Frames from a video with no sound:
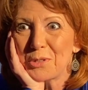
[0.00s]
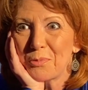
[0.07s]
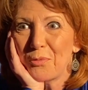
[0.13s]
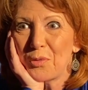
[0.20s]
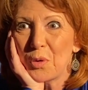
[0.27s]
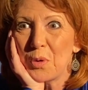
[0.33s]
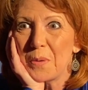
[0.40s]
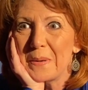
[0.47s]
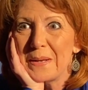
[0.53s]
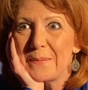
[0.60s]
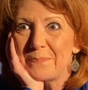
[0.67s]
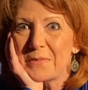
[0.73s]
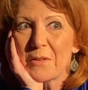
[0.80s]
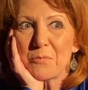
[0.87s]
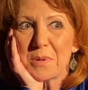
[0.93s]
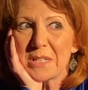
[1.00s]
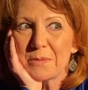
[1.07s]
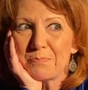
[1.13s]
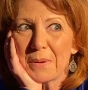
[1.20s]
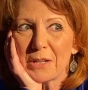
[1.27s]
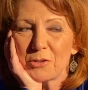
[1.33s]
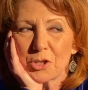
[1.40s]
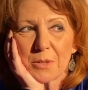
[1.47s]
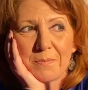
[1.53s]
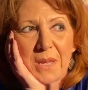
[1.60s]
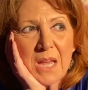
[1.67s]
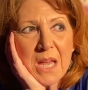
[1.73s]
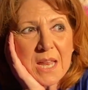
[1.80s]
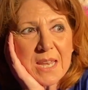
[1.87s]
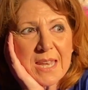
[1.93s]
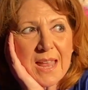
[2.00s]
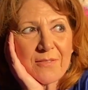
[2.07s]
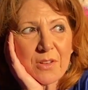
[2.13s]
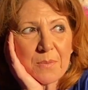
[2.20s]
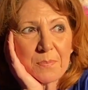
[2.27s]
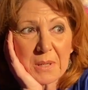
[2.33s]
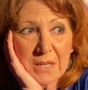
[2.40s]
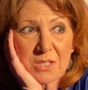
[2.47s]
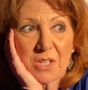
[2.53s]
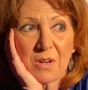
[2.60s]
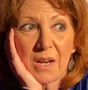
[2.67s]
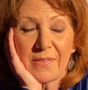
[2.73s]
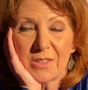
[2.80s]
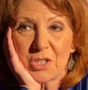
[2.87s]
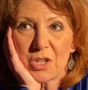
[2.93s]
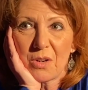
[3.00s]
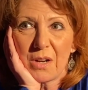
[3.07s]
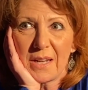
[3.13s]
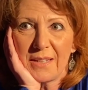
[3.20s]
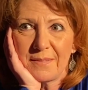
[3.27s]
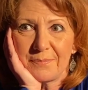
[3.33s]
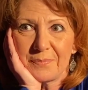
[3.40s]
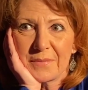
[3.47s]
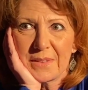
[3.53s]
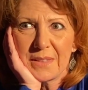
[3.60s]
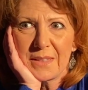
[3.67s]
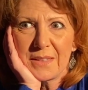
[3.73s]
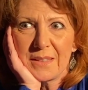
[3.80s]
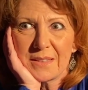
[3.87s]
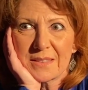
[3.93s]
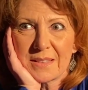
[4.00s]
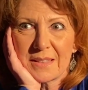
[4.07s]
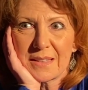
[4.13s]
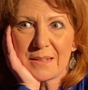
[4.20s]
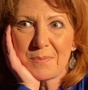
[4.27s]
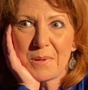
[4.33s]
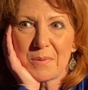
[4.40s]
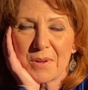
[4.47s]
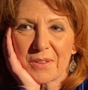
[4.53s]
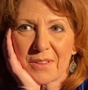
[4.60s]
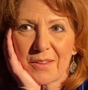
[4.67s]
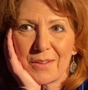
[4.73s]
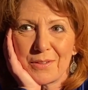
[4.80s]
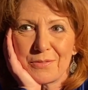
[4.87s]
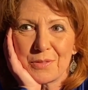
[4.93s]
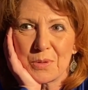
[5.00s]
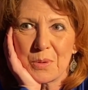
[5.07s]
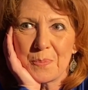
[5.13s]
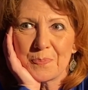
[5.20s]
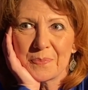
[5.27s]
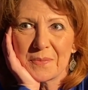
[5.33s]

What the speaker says: before, never been to Belgium, never, but I do like the chocolate, so that would be worth going for.